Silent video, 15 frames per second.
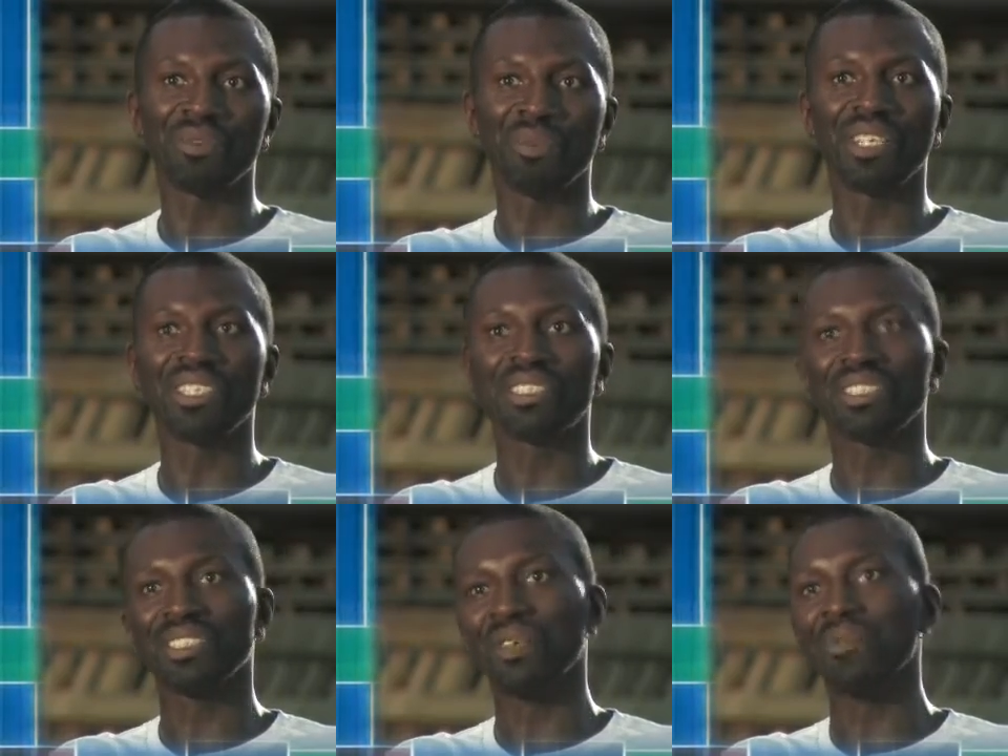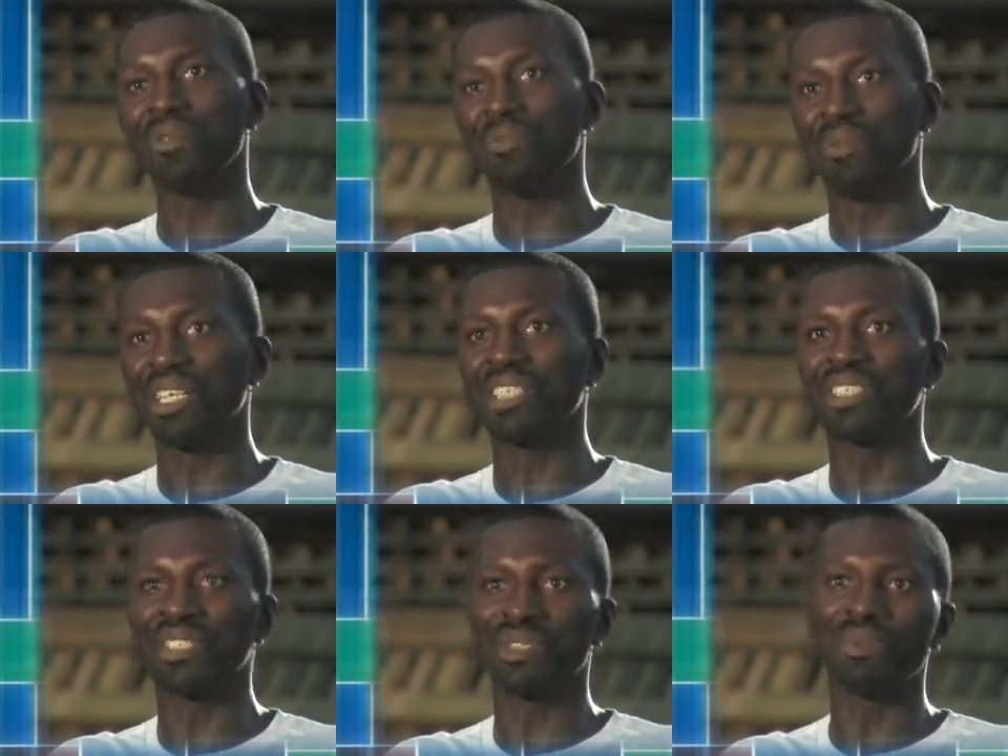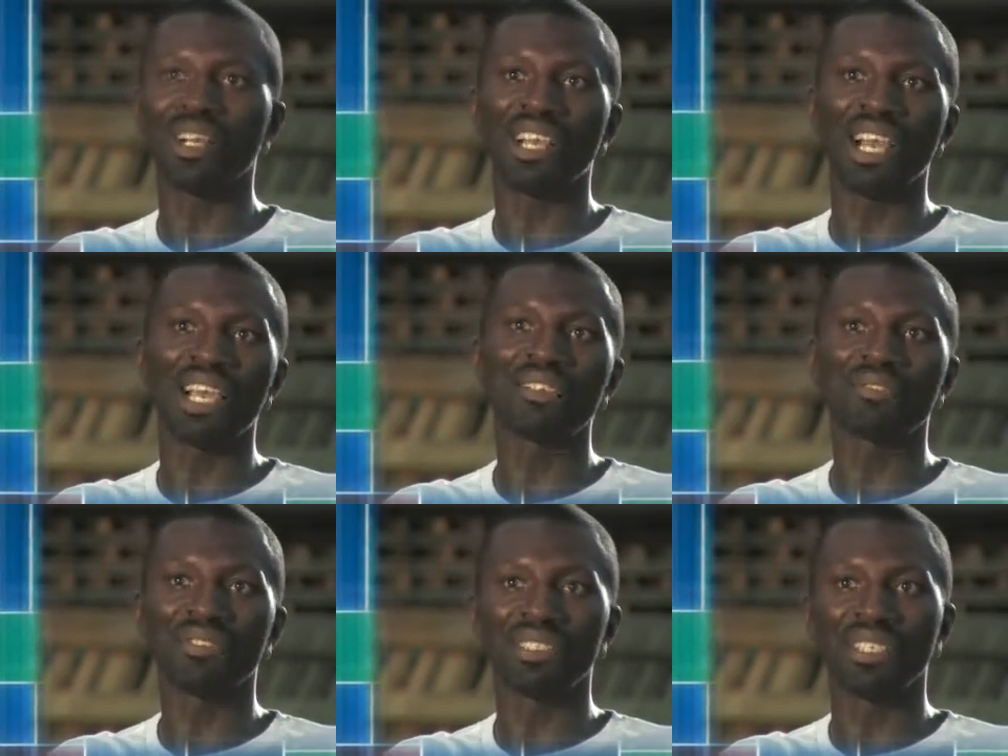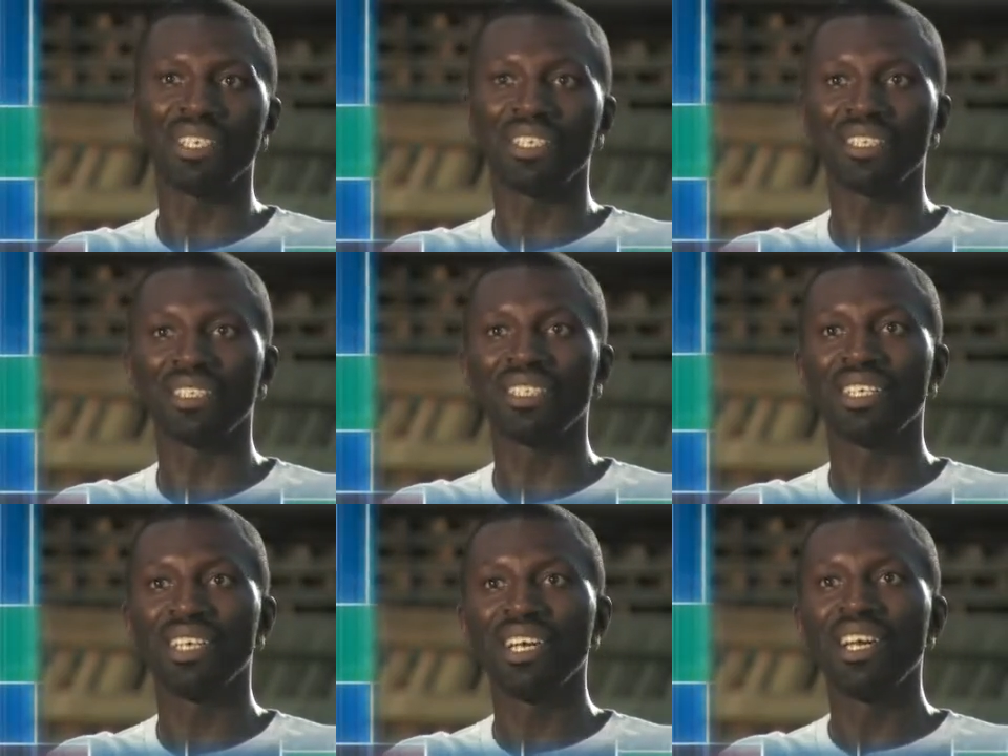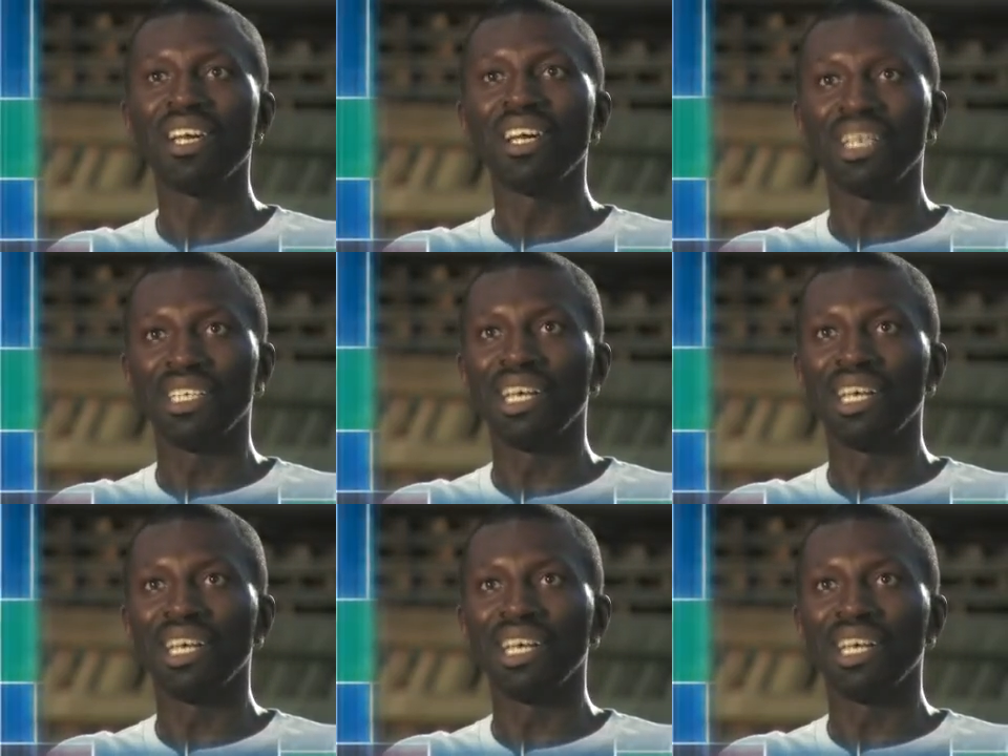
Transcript: really something major in my life, you know.